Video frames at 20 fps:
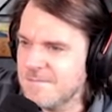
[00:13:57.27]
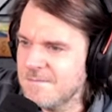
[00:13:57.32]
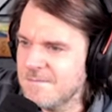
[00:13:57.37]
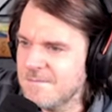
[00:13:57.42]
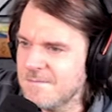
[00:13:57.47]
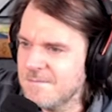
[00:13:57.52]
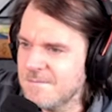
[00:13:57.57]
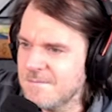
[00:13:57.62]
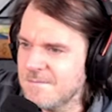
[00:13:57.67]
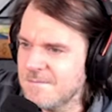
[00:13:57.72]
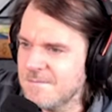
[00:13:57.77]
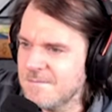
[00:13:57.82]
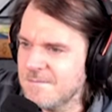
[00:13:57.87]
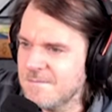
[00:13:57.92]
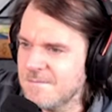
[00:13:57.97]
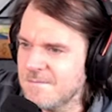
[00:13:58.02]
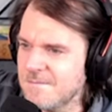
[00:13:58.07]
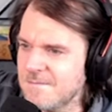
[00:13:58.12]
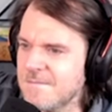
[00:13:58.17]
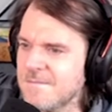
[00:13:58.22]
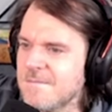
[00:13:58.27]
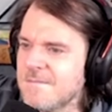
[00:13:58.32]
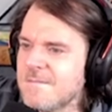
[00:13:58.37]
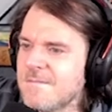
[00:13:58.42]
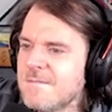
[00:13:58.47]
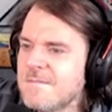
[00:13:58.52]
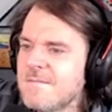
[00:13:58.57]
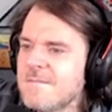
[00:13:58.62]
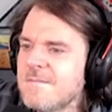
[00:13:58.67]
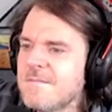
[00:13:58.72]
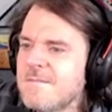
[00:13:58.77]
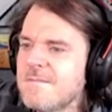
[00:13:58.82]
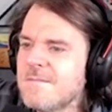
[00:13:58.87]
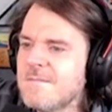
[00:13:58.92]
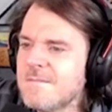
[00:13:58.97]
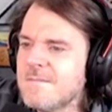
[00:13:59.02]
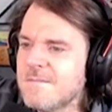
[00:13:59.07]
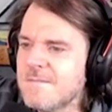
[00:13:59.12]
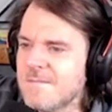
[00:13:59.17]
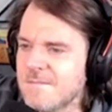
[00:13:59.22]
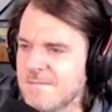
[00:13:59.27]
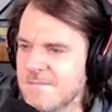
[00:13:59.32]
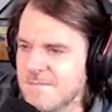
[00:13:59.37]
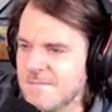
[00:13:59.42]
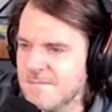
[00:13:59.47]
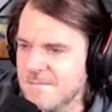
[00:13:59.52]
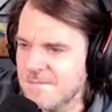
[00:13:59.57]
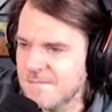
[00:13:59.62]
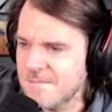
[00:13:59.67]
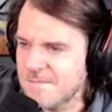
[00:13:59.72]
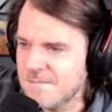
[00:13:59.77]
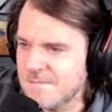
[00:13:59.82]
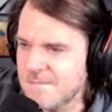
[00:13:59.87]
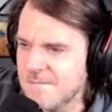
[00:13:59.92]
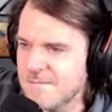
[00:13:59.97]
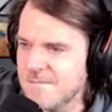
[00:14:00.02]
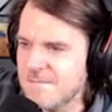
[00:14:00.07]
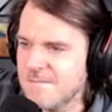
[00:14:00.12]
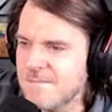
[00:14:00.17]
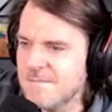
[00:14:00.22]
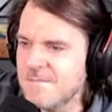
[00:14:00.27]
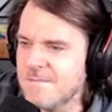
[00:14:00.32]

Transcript: No words are spoken by the person on screen.